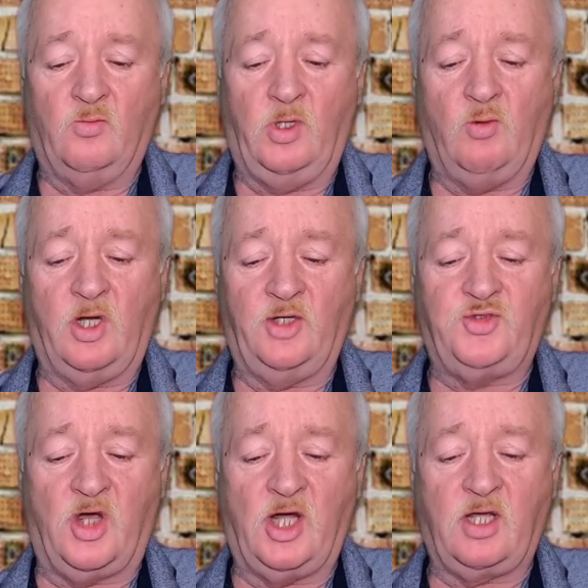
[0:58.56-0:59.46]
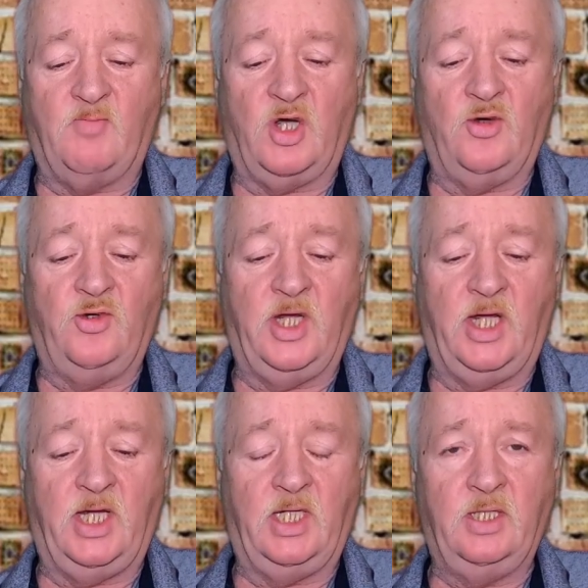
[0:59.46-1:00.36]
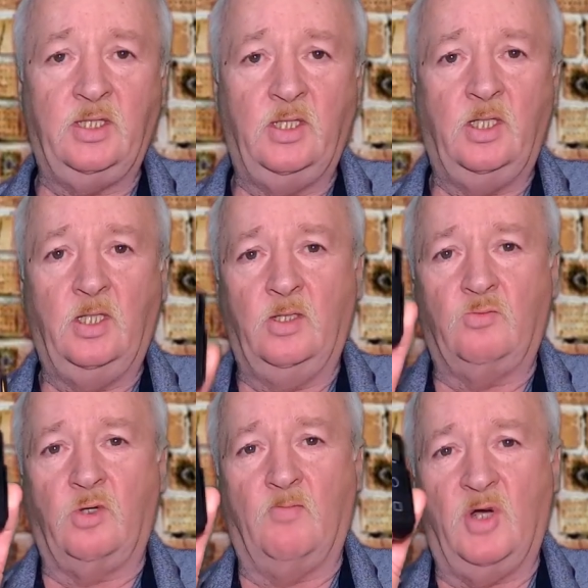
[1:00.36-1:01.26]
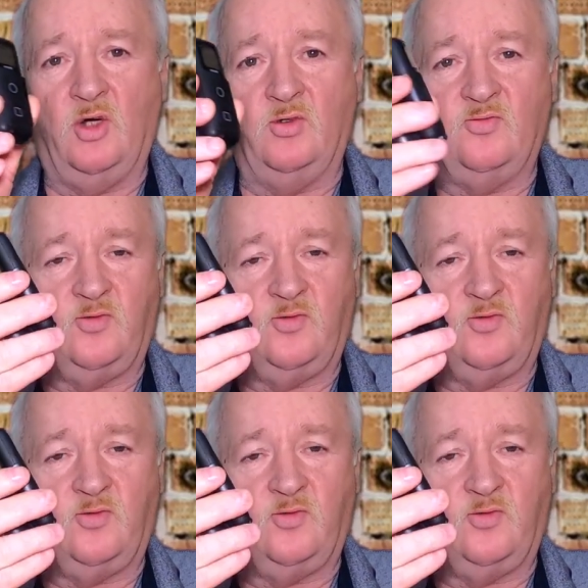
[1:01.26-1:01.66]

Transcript: want to talk about remote